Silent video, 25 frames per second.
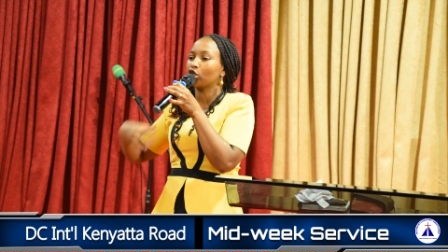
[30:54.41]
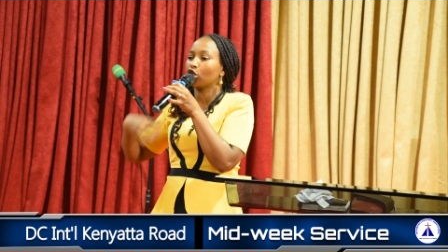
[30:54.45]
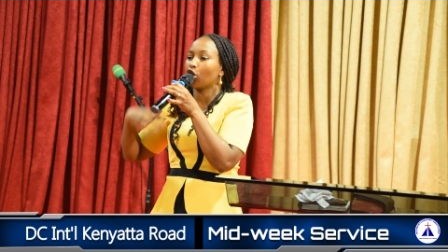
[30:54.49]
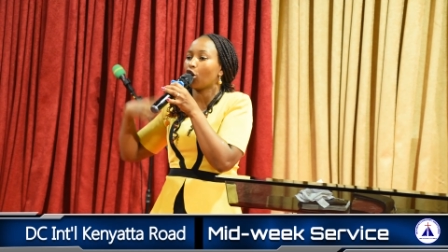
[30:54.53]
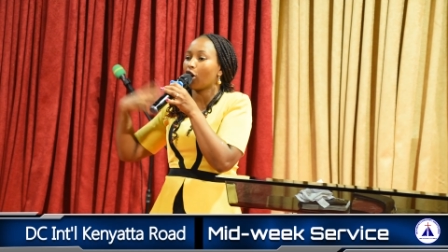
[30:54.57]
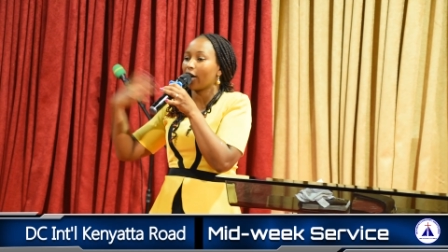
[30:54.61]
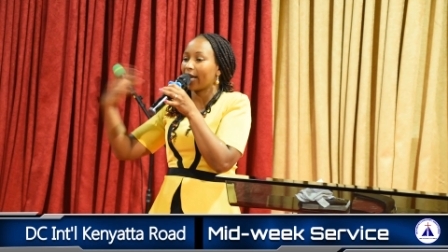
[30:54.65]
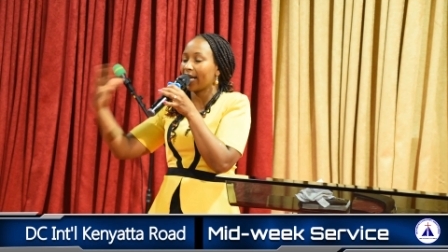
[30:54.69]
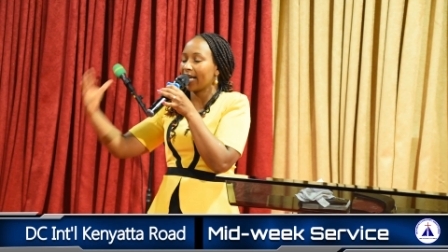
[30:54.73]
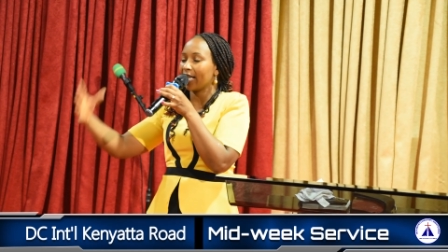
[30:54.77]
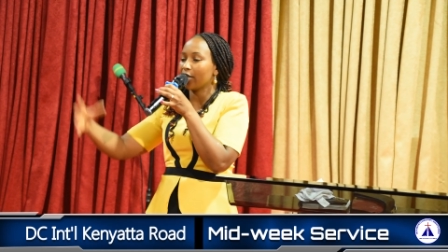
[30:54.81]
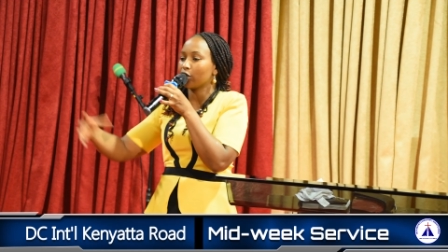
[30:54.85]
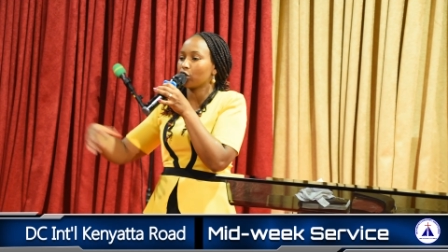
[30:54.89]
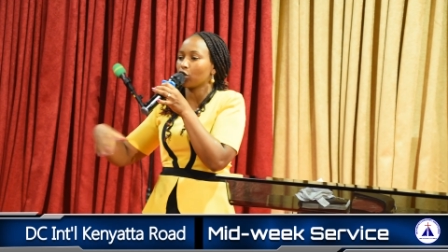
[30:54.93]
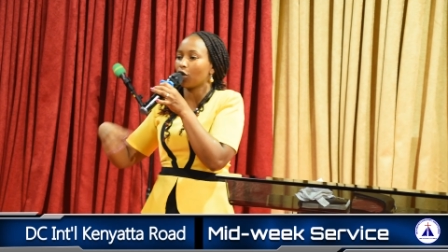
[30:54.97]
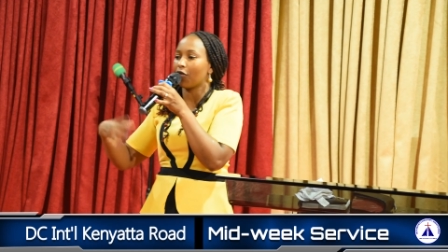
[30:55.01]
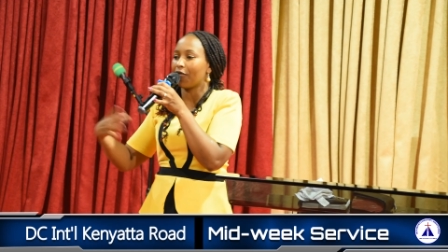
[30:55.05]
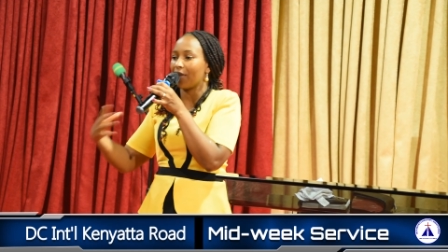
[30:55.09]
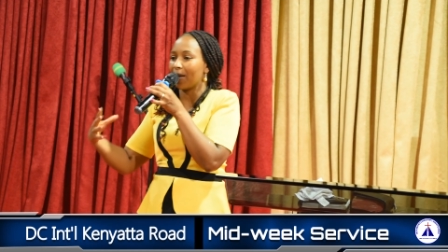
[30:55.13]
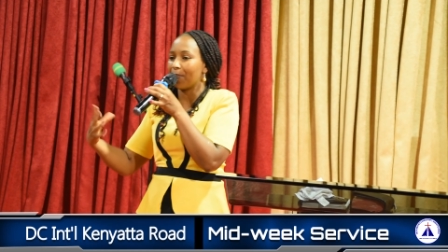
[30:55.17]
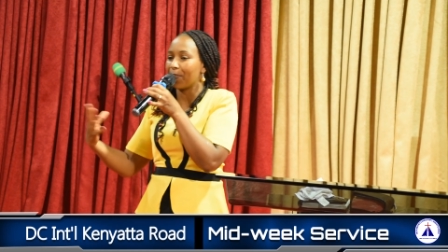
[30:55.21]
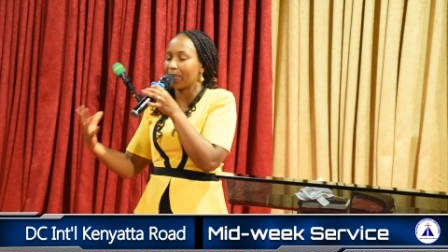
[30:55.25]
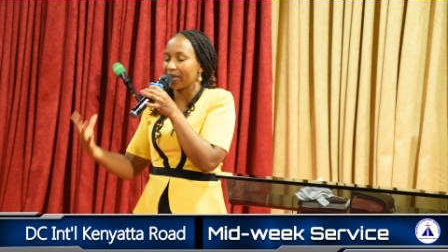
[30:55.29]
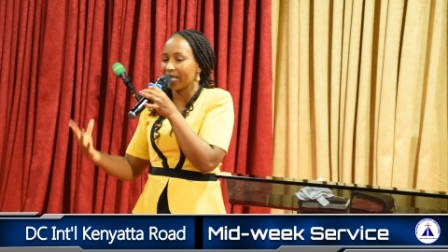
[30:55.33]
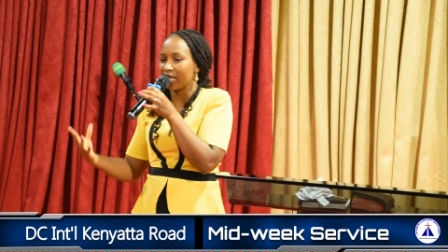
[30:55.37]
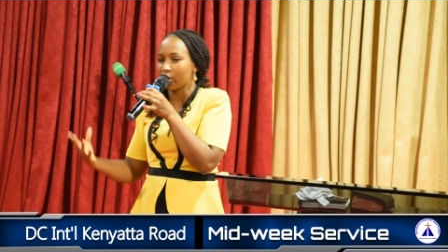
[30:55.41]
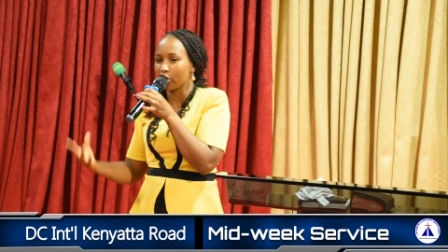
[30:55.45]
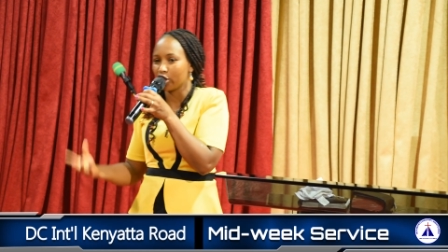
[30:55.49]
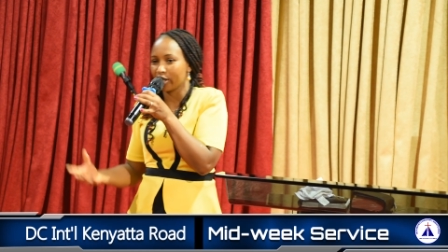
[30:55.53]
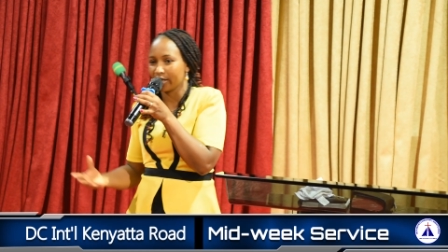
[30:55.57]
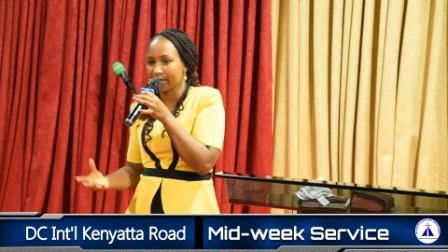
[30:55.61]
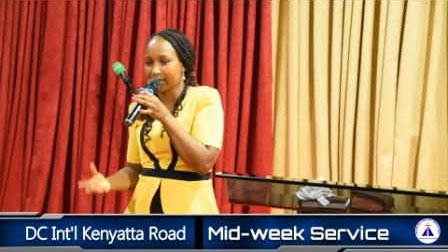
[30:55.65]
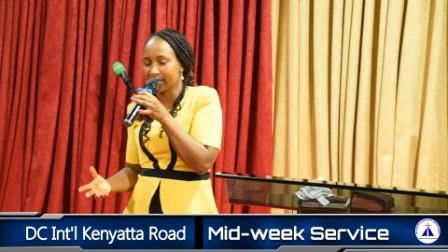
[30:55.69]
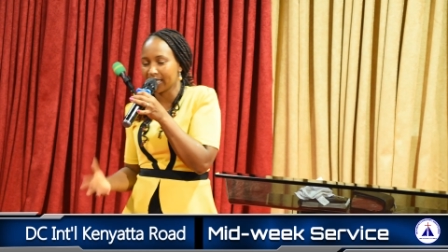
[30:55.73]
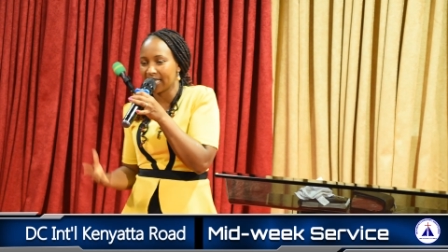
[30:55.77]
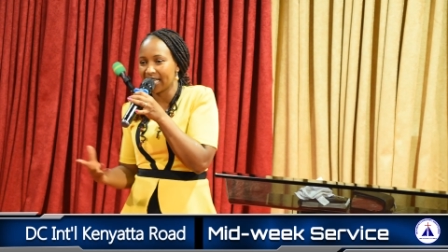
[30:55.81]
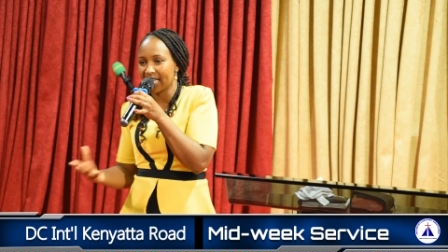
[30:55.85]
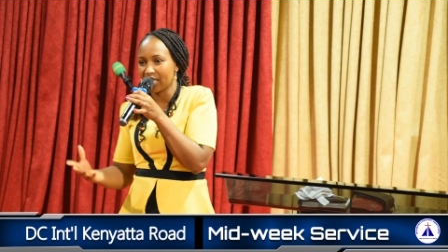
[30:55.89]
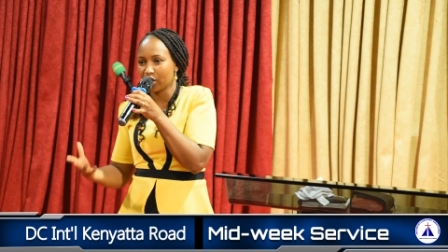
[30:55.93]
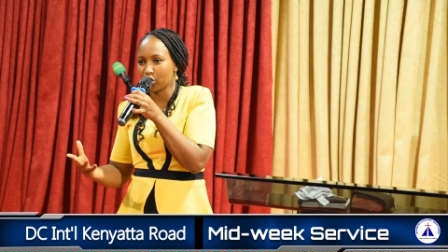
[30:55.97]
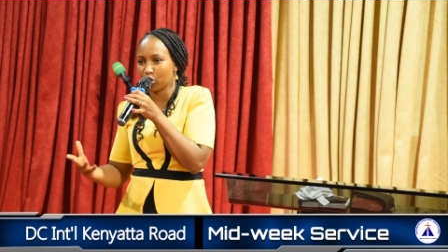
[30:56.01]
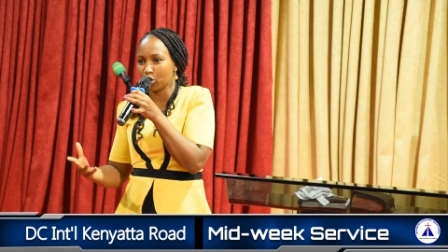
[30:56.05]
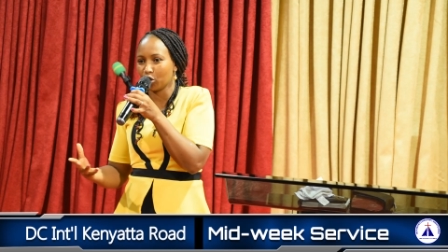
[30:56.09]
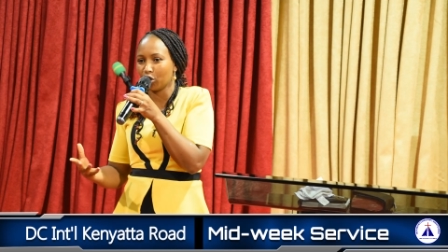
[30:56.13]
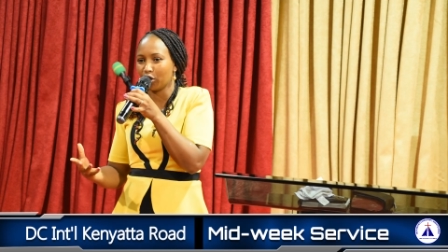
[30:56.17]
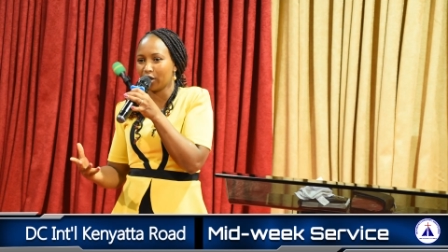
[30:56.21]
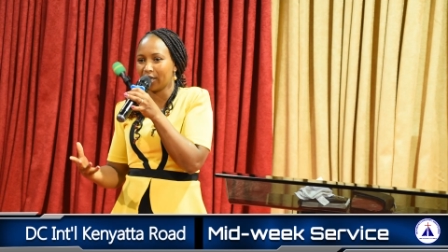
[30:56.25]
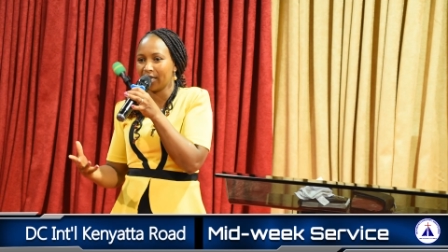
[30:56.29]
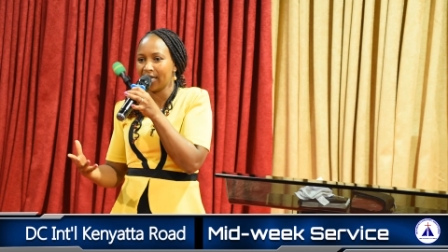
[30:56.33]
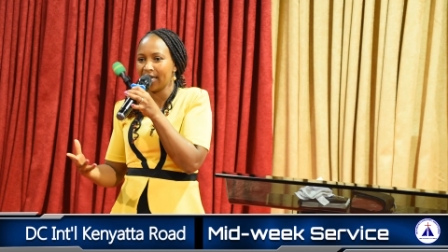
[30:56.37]
tokens of
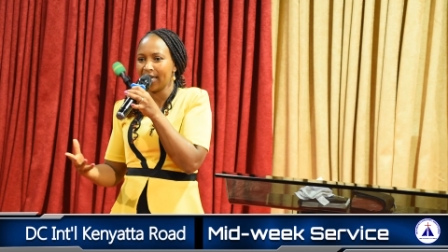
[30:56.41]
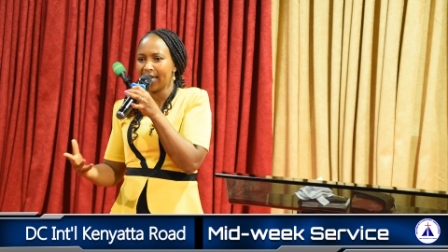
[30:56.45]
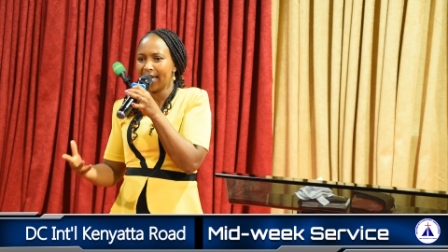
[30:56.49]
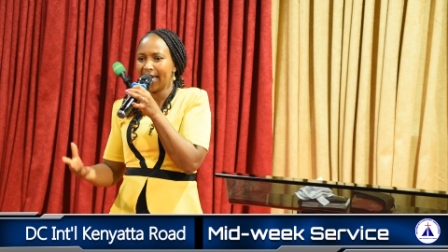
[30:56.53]
appreciation